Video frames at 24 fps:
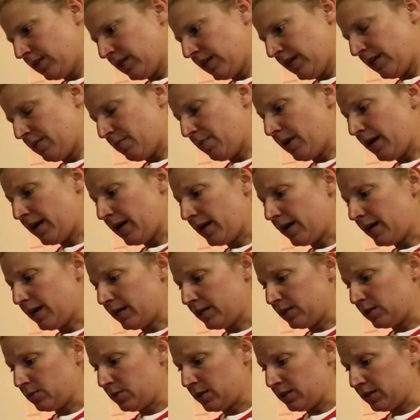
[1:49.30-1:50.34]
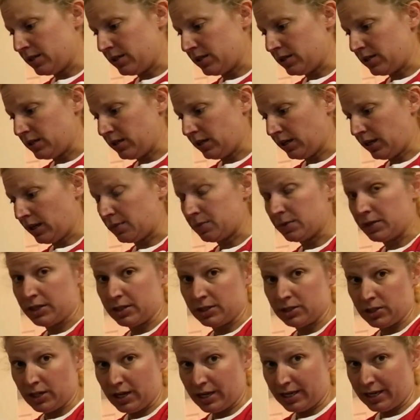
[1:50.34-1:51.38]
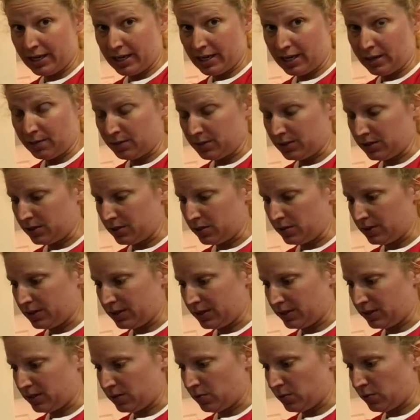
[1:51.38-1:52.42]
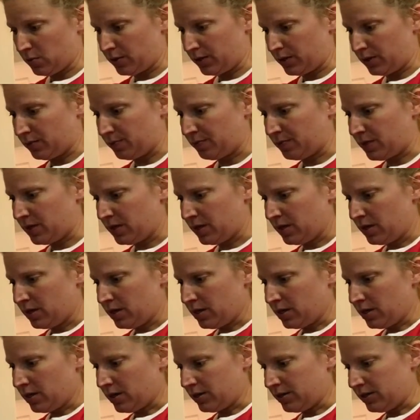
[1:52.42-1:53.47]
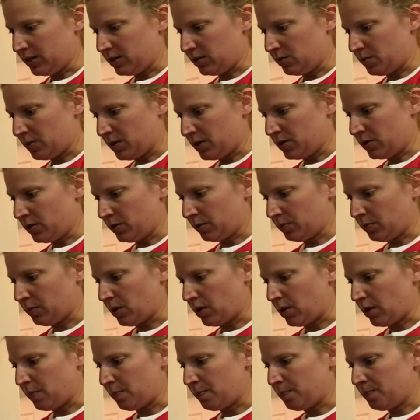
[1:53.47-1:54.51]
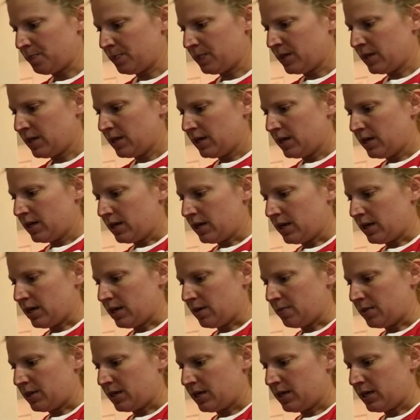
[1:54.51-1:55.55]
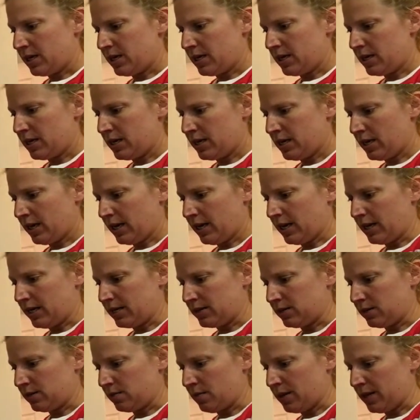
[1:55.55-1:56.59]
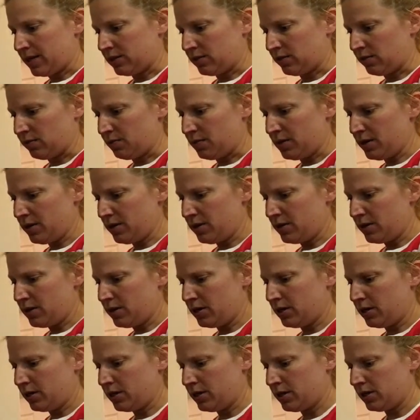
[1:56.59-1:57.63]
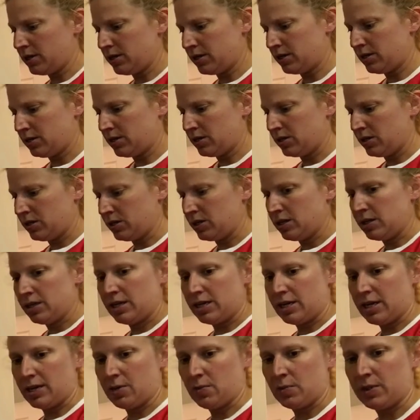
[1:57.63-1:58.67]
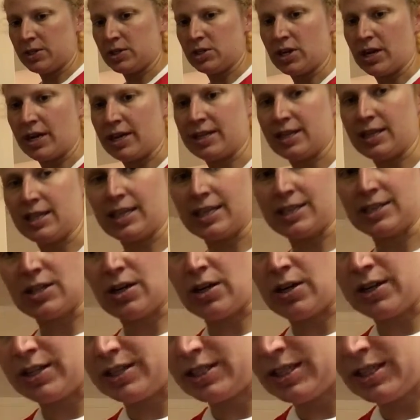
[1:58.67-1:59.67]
And my husband, I'm gonna try to get him to do a testimonial on this beard balm. He has a massive beard, and we try things all the